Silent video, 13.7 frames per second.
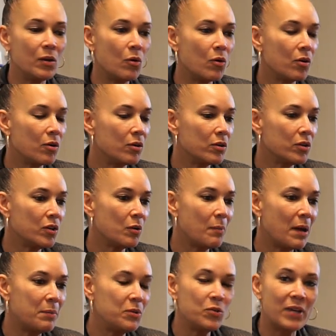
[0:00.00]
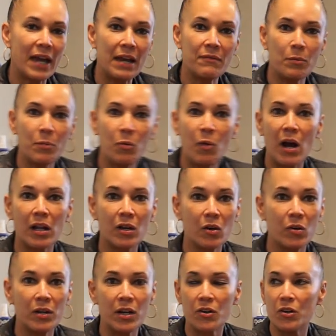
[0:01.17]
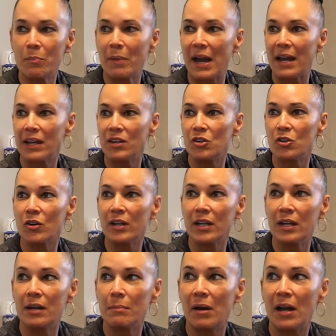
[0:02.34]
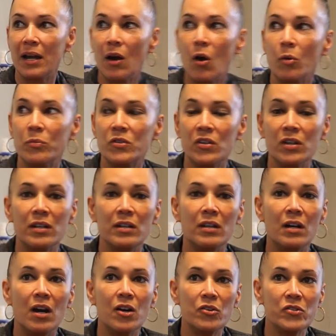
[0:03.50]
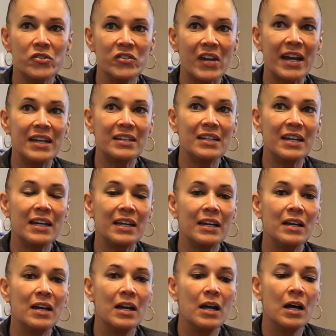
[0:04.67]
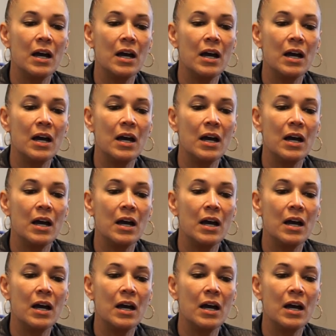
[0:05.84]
or you know, maybe you gave up a while ago and now you're back and you're looking at buying homes, and understanding